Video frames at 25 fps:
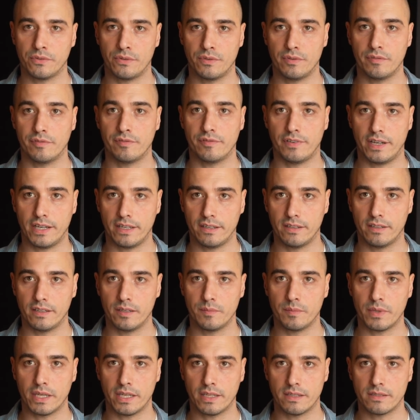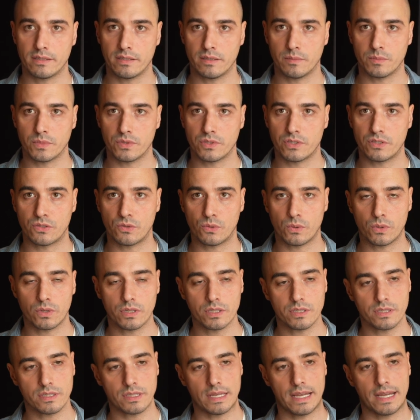to find them in some
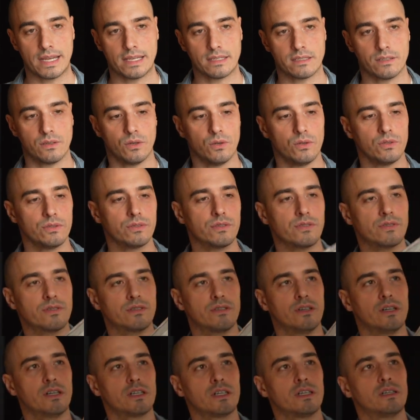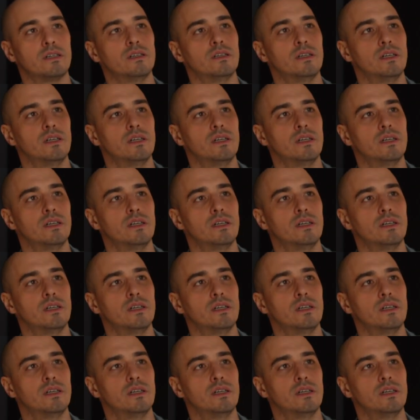stores as old stock.